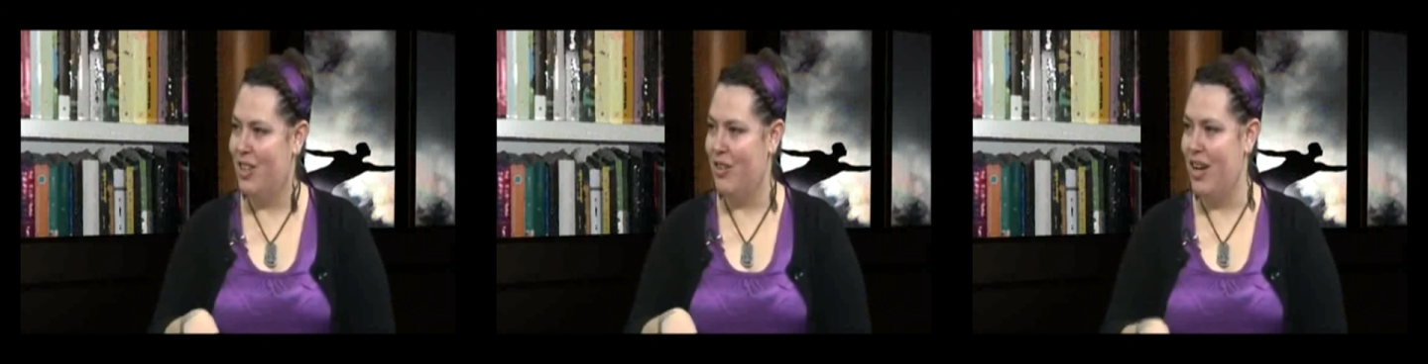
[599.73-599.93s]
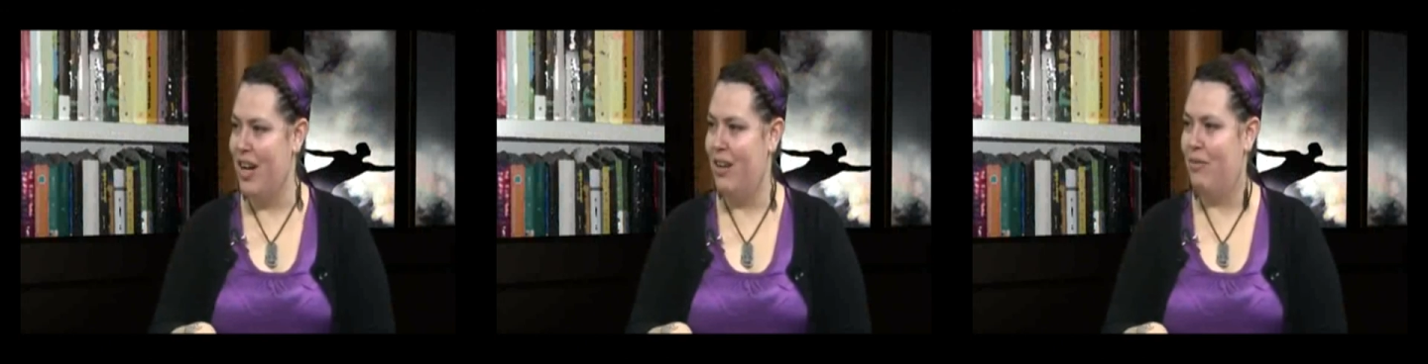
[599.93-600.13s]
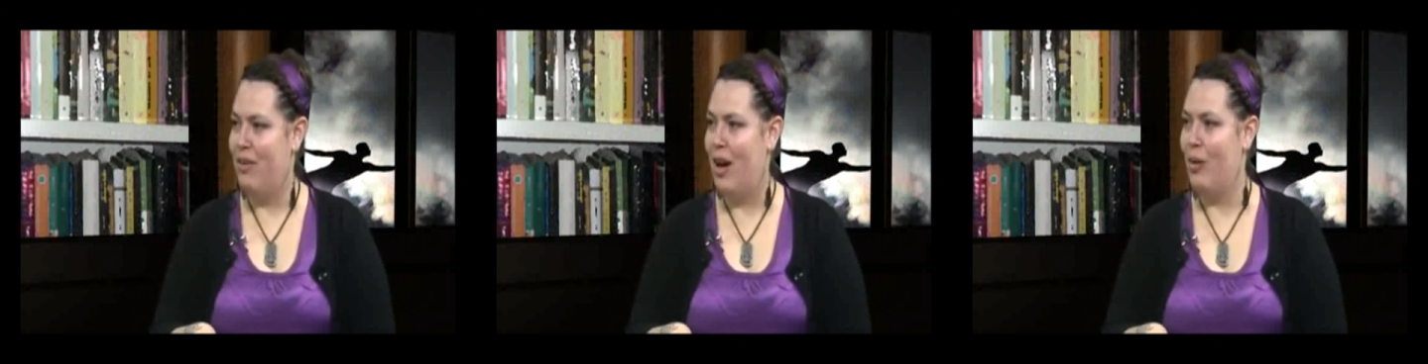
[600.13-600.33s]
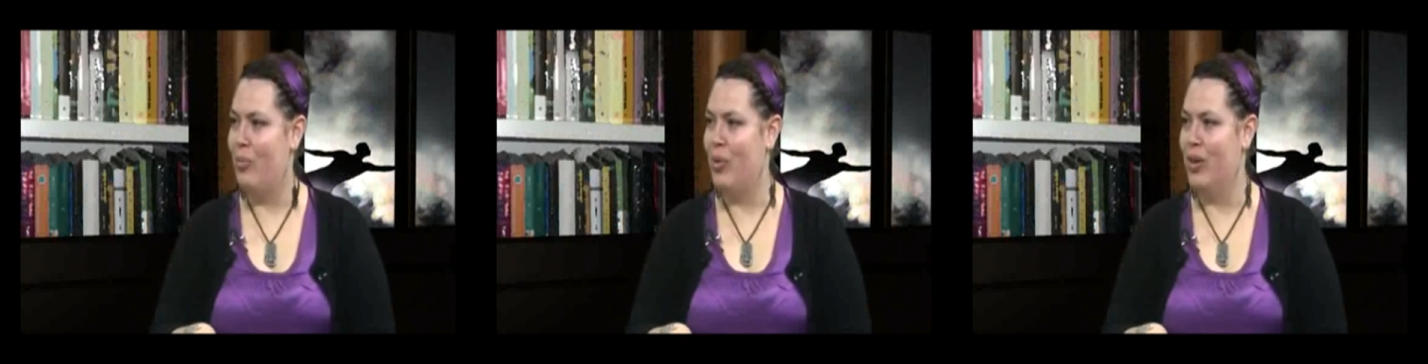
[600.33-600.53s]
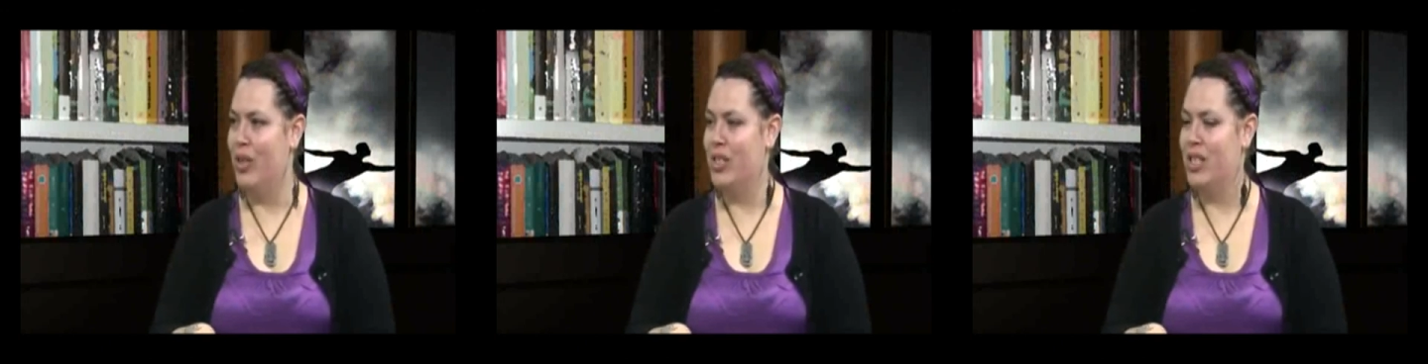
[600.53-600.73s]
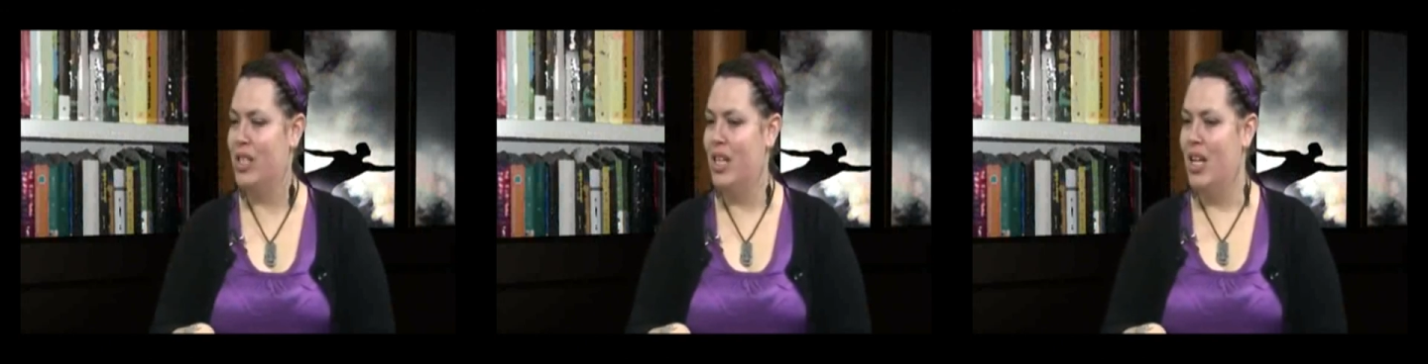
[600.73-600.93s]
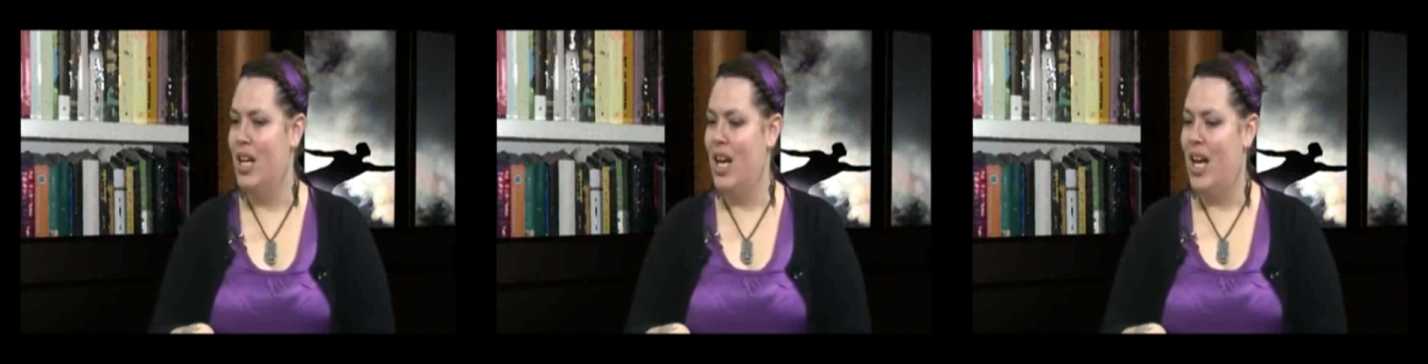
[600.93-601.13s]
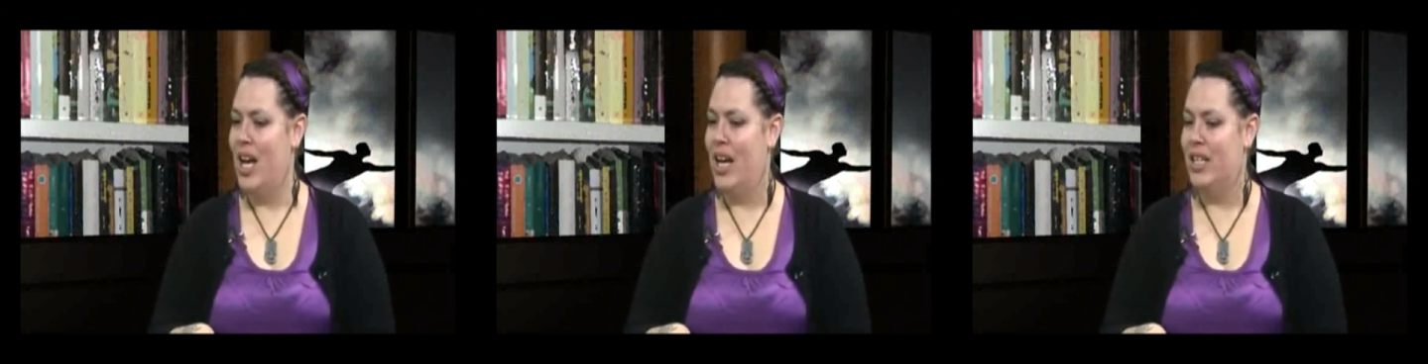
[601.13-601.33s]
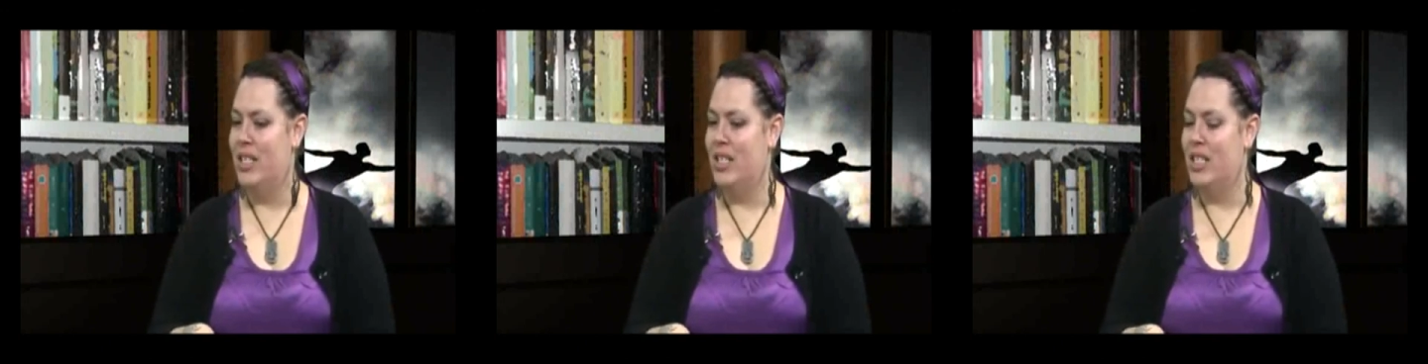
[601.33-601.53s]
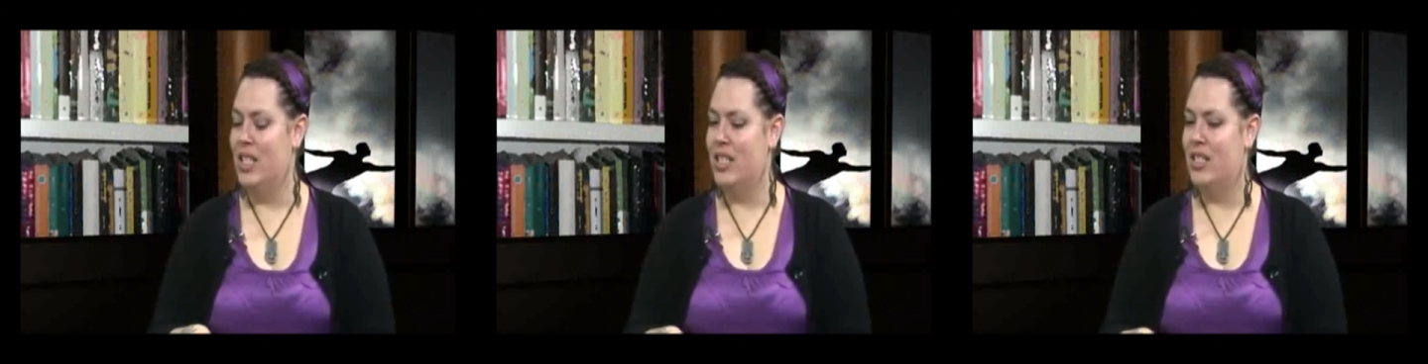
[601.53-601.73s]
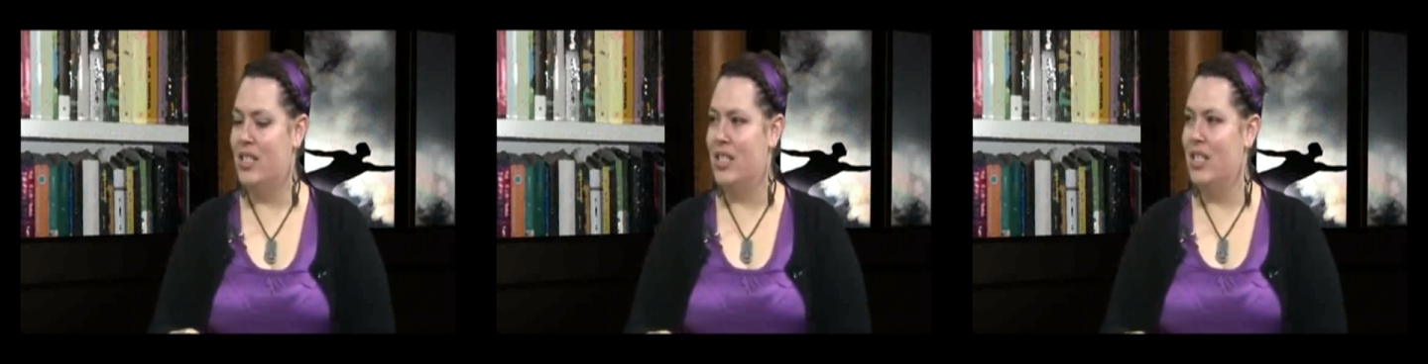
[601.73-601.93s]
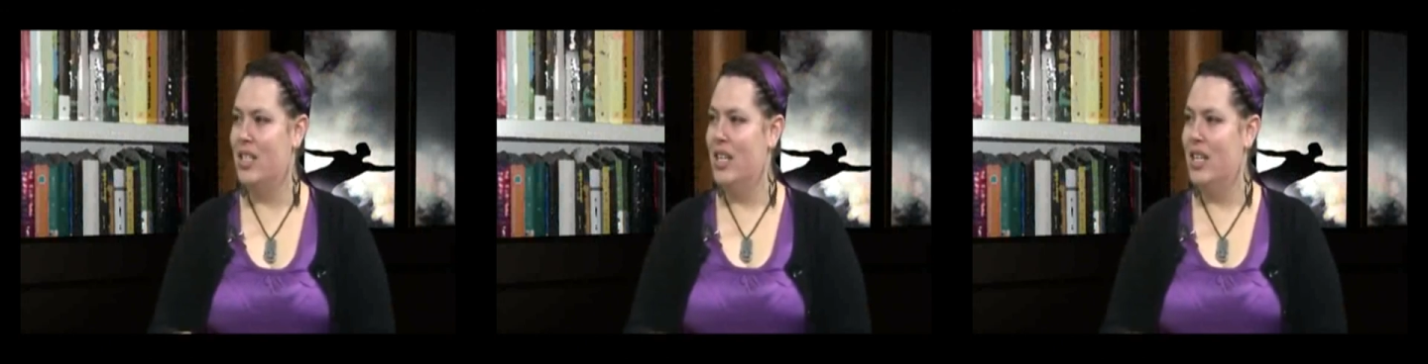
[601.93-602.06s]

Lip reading: creative output. And just